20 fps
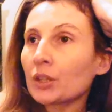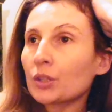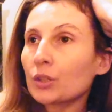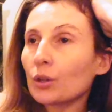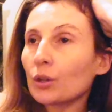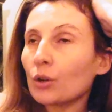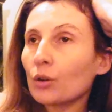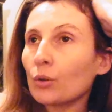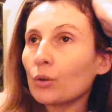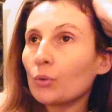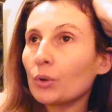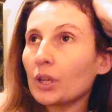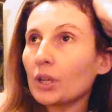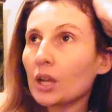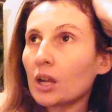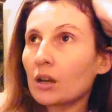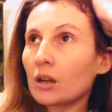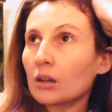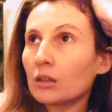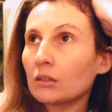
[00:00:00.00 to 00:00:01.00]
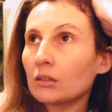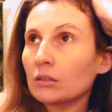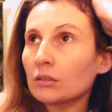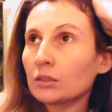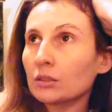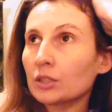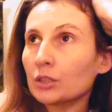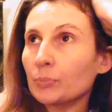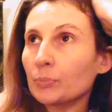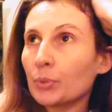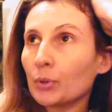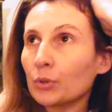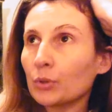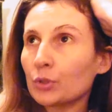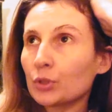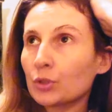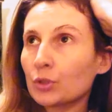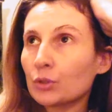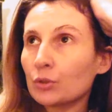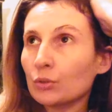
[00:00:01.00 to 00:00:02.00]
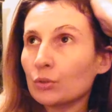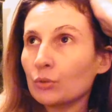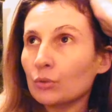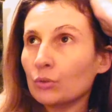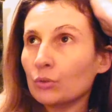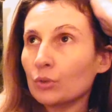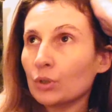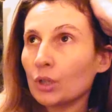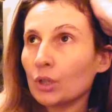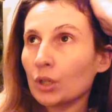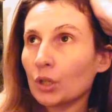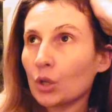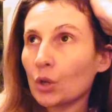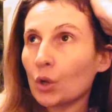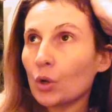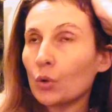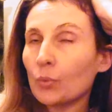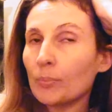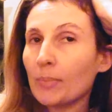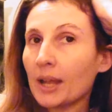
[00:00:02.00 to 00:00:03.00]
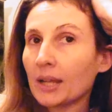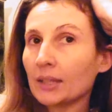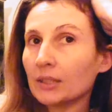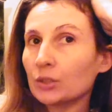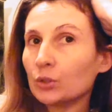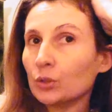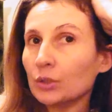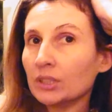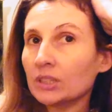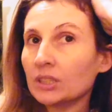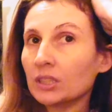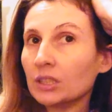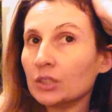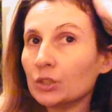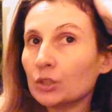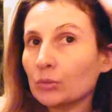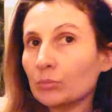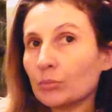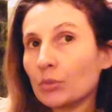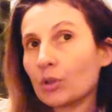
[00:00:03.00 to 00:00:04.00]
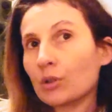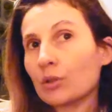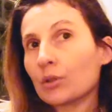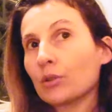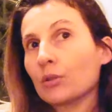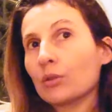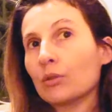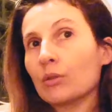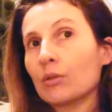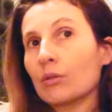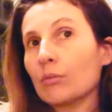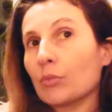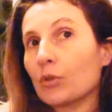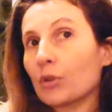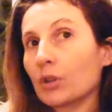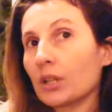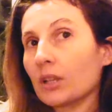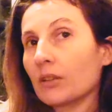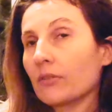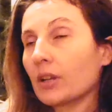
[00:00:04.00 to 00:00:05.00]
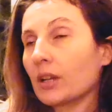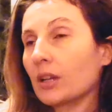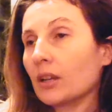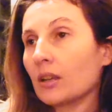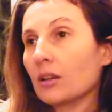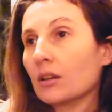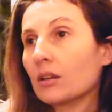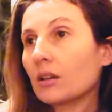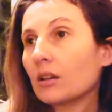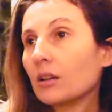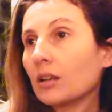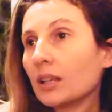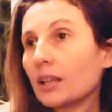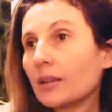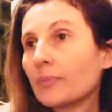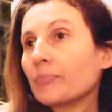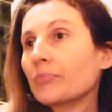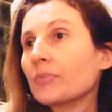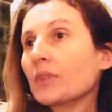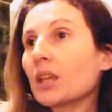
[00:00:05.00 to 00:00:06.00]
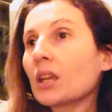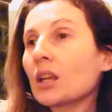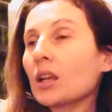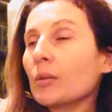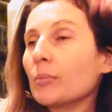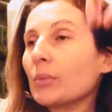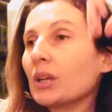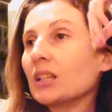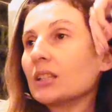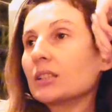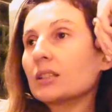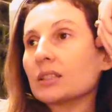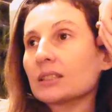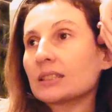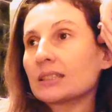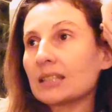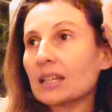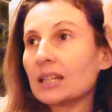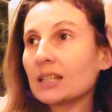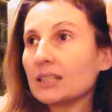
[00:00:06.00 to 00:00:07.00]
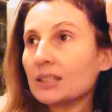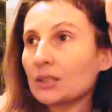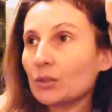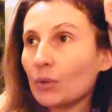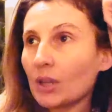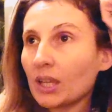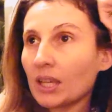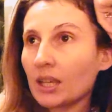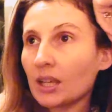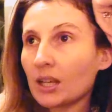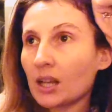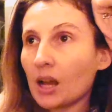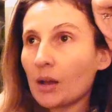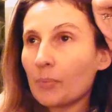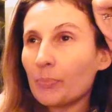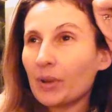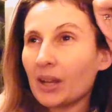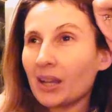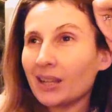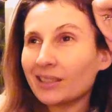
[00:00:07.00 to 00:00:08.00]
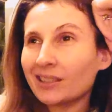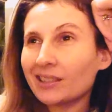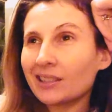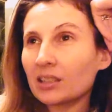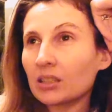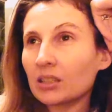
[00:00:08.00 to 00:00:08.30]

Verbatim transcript: So we are uh, supposed to uh, go back to Italy tomorrow morning very early. My little son is waking up at